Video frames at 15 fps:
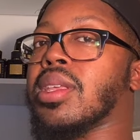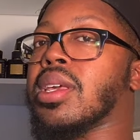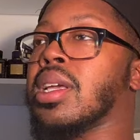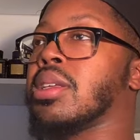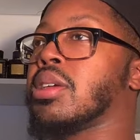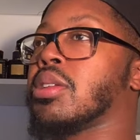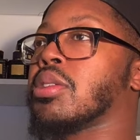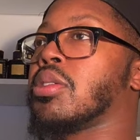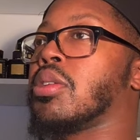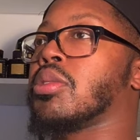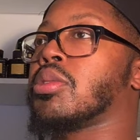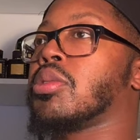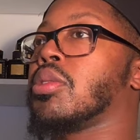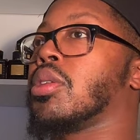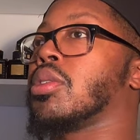and just go
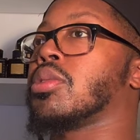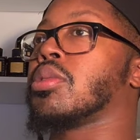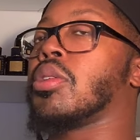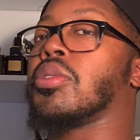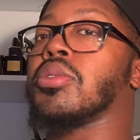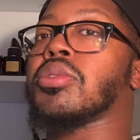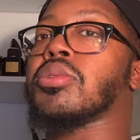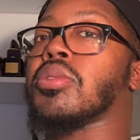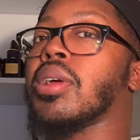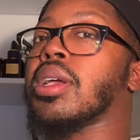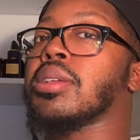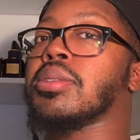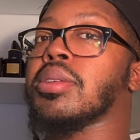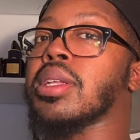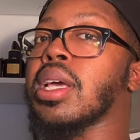to a total
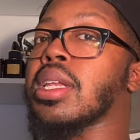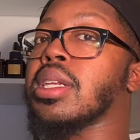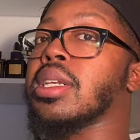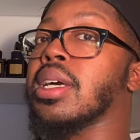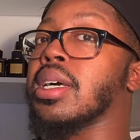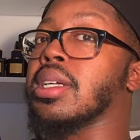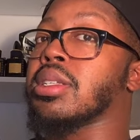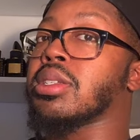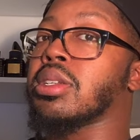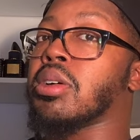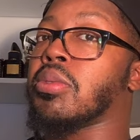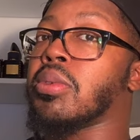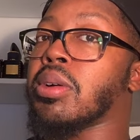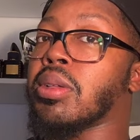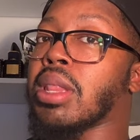stranger that does know
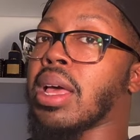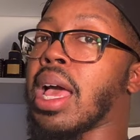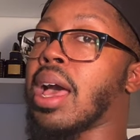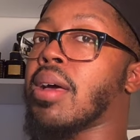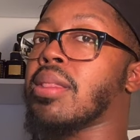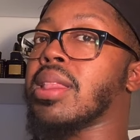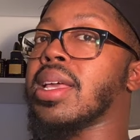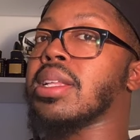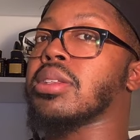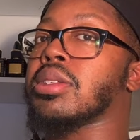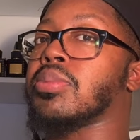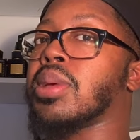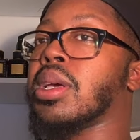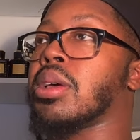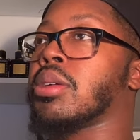what how Layton
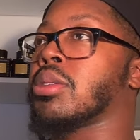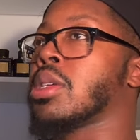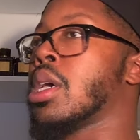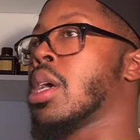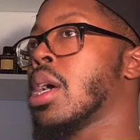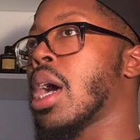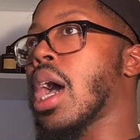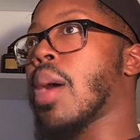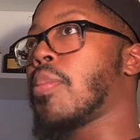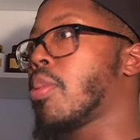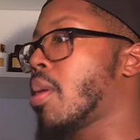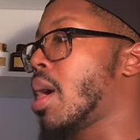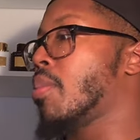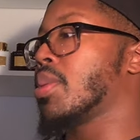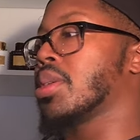smells, I
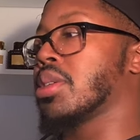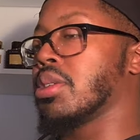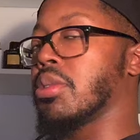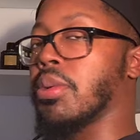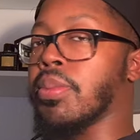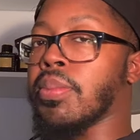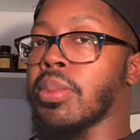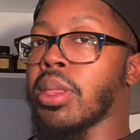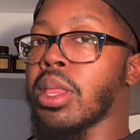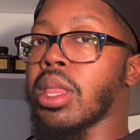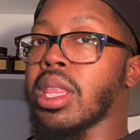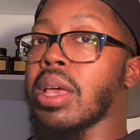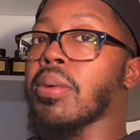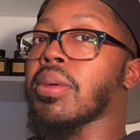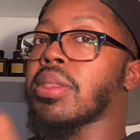promise you,
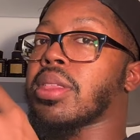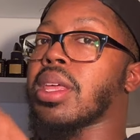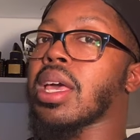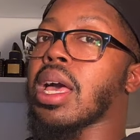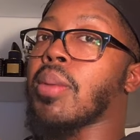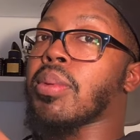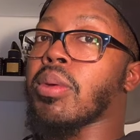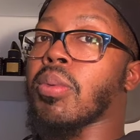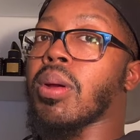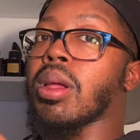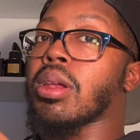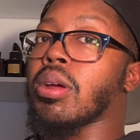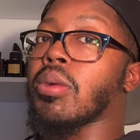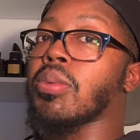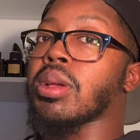they will think I'll be
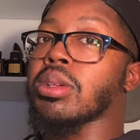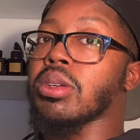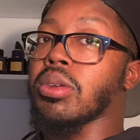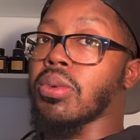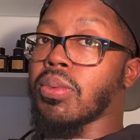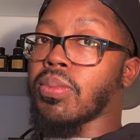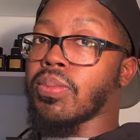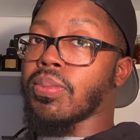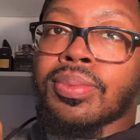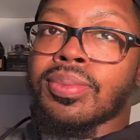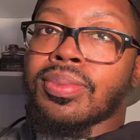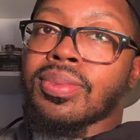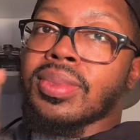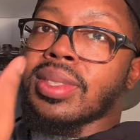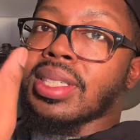wearing the original.
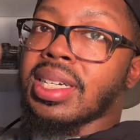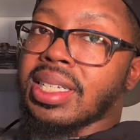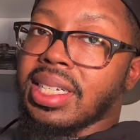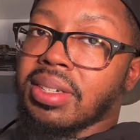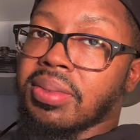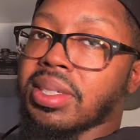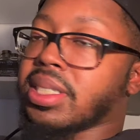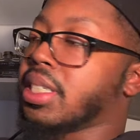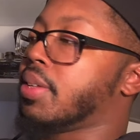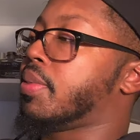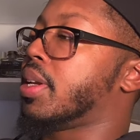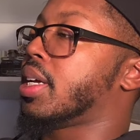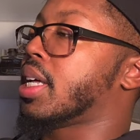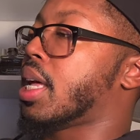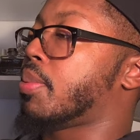I didn't receive
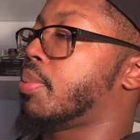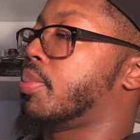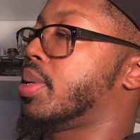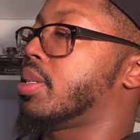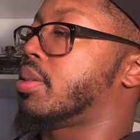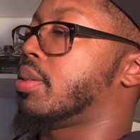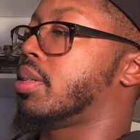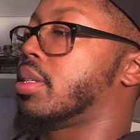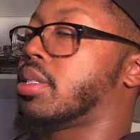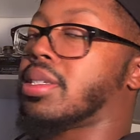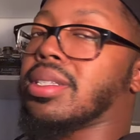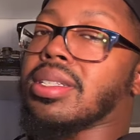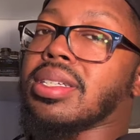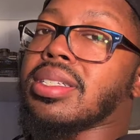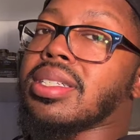any compliments on this,
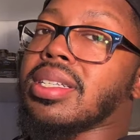at least